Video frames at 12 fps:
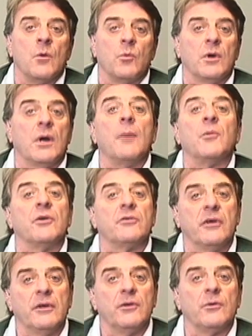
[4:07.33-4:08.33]
Well, I'm going to
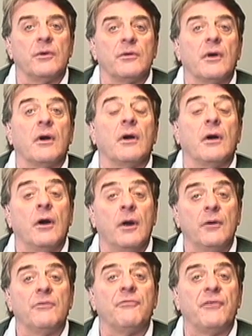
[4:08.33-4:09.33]
tell you a
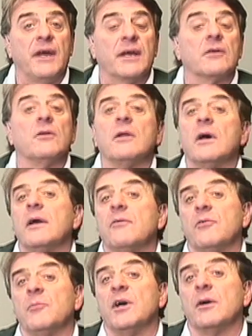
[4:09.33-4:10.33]
hard fact of
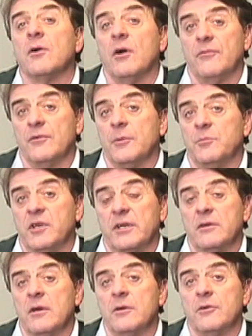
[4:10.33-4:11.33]
life about golf club
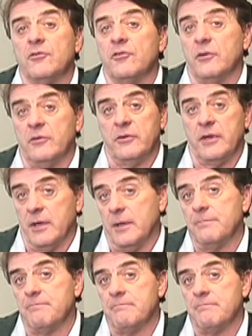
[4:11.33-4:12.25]
technology today.